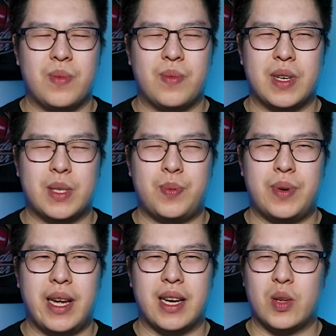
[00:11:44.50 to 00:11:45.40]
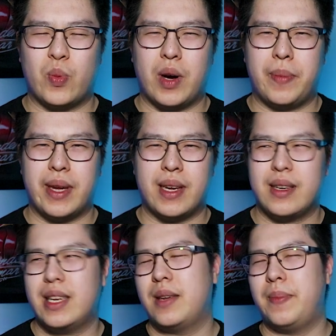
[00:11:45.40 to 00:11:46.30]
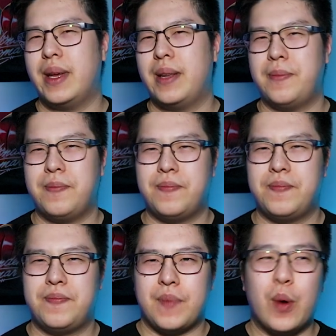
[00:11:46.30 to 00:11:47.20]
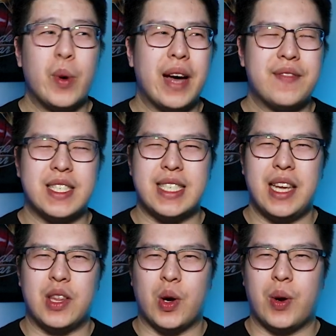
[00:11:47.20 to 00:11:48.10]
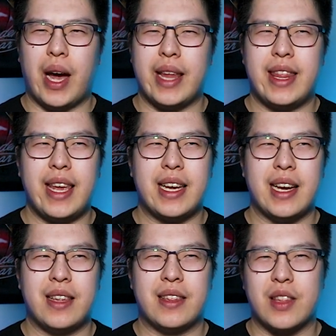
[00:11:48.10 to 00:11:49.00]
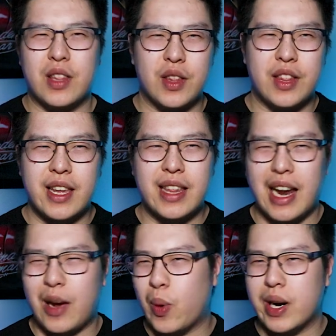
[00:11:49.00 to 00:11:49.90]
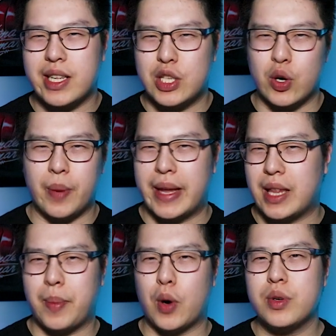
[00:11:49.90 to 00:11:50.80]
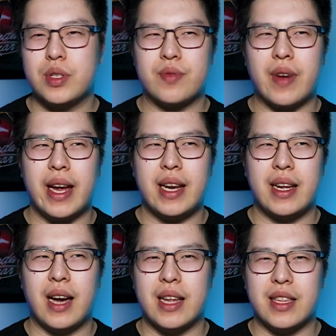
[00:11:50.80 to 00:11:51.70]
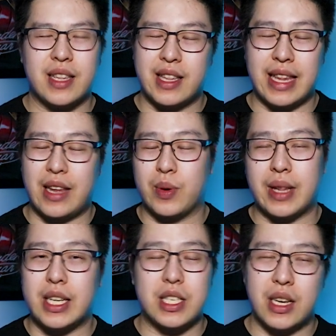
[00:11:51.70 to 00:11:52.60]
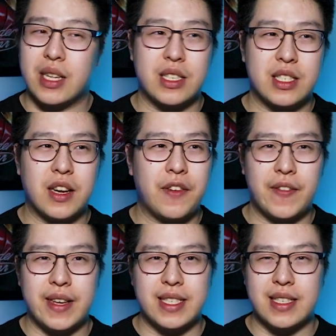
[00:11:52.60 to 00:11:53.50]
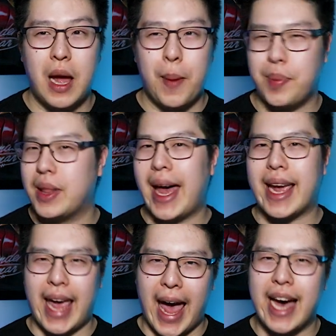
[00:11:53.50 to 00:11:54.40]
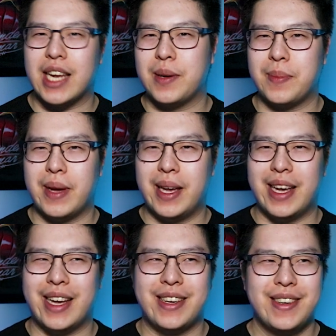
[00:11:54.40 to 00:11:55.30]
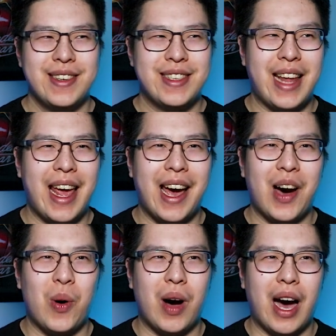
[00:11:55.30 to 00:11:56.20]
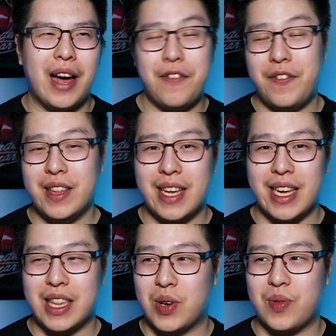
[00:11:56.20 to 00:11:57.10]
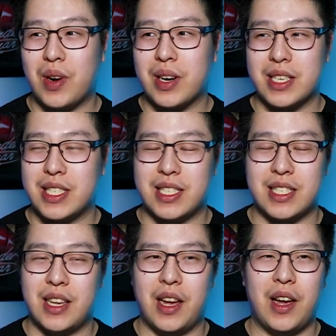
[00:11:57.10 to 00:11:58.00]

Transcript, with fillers: was pretty underwhelming in a bit. I will have to say though, I think the, the thing that I wanted to talk about the most, right, other than all that other stuff, is Black Adam. Now, I feel like The Rock is,